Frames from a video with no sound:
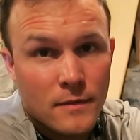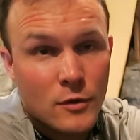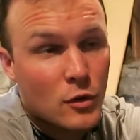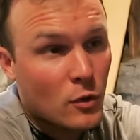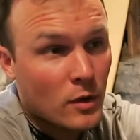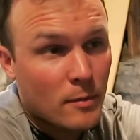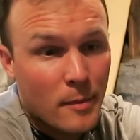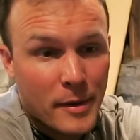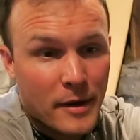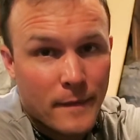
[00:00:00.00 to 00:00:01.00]
You know what I'm
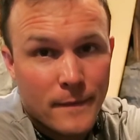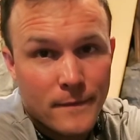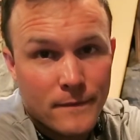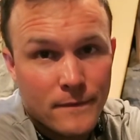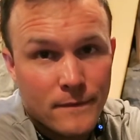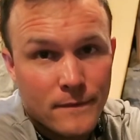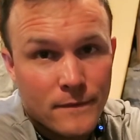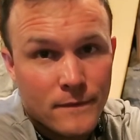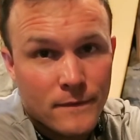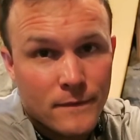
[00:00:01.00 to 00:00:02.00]
about.
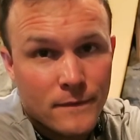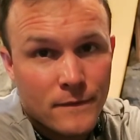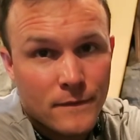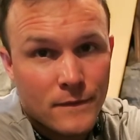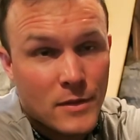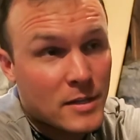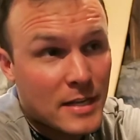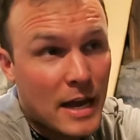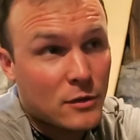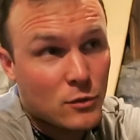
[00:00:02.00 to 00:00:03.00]

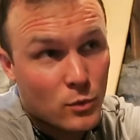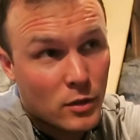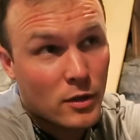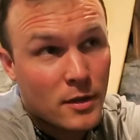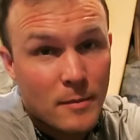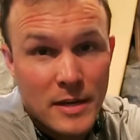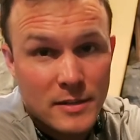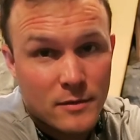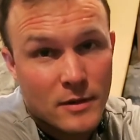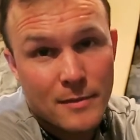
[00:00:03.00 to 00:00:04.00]
This house will look
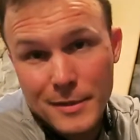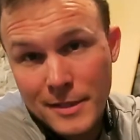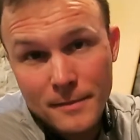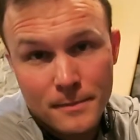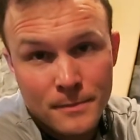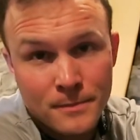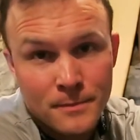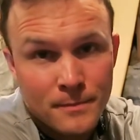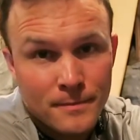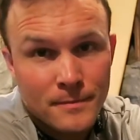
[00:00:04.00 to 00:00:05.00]
amazing when I'm done.
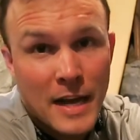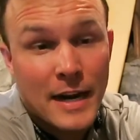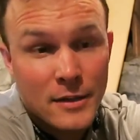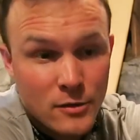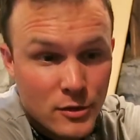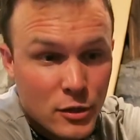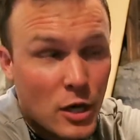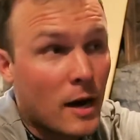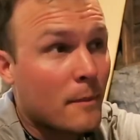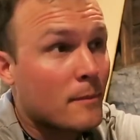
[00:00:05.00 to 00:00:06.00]
I can do the
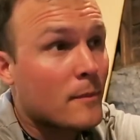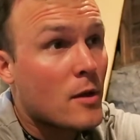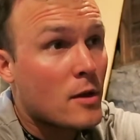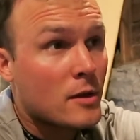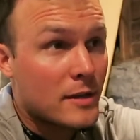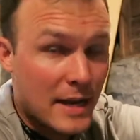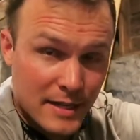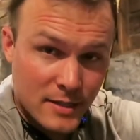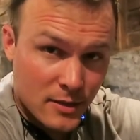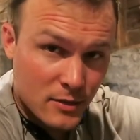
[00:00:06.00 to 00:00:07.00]
job
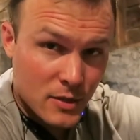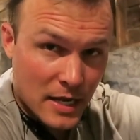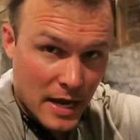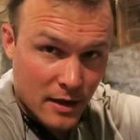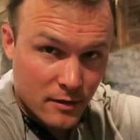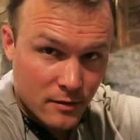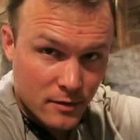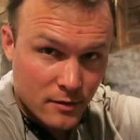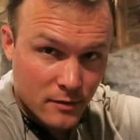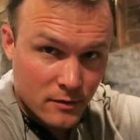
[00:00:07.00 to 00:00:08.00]
next Tuesday
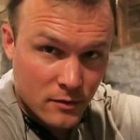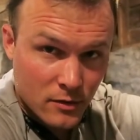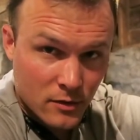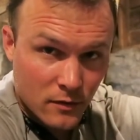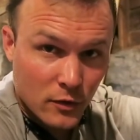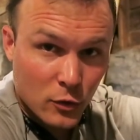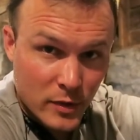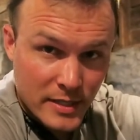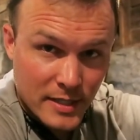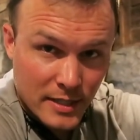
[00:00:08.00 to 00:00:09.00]
for
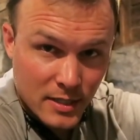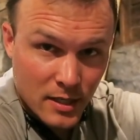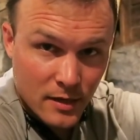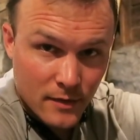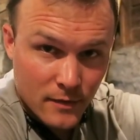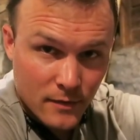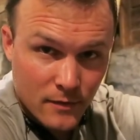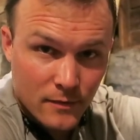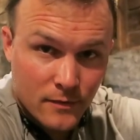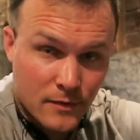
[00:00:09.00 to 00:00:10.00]
$360.
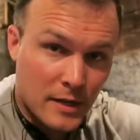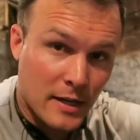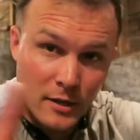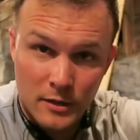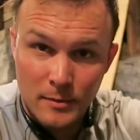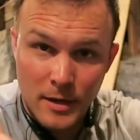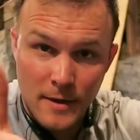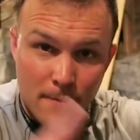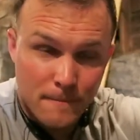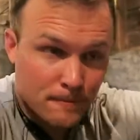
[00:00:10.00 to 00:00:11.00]
And I held up my
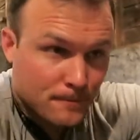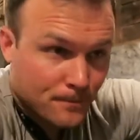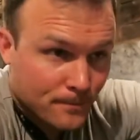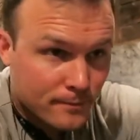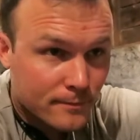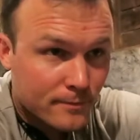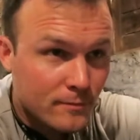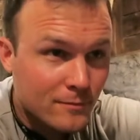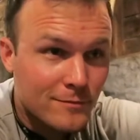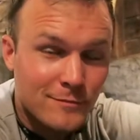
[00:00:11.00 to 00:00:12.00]
hand.
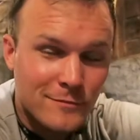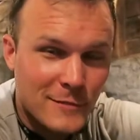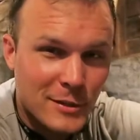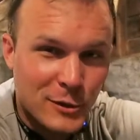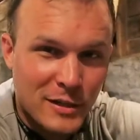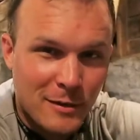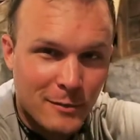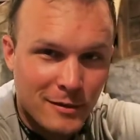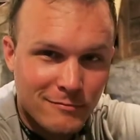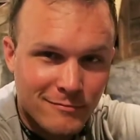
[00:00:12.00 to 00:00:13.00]
He looked at me.